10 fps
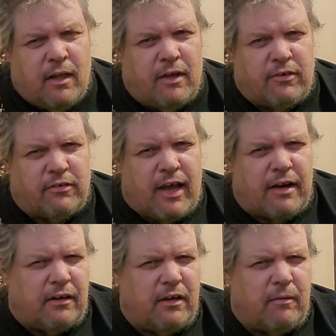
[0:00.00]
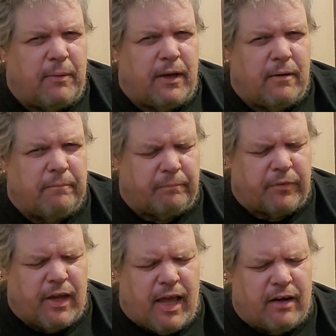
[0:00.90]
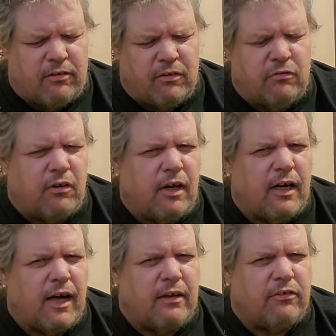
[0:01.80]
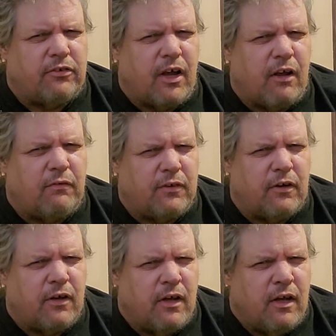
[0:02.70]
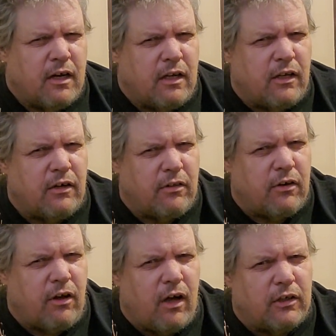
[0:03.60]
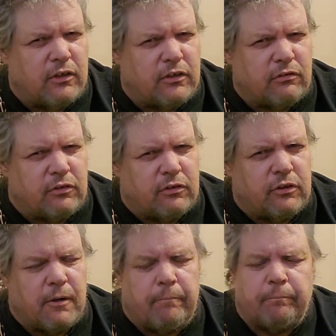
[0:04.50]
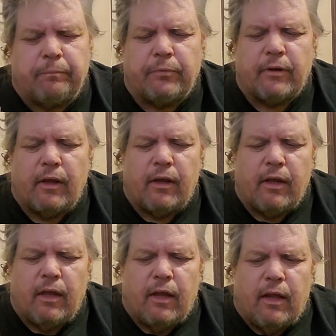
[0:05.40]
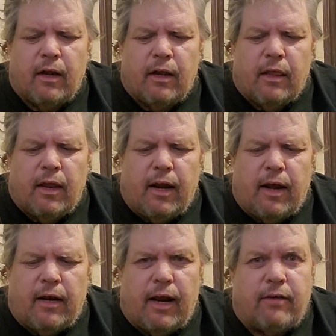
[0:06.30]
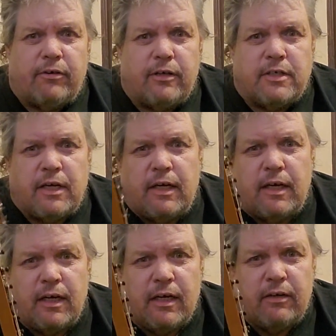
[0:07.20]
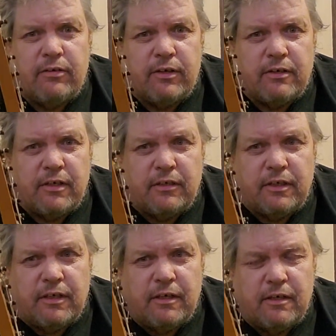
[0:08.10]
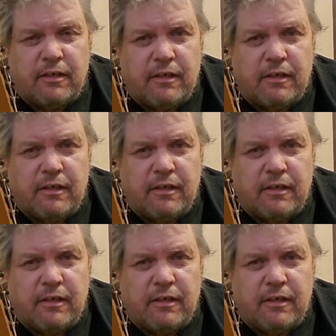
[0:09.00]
it just had a little bit extra drilling on the shelf to clear the longer screws. And as you can see, it's the tilted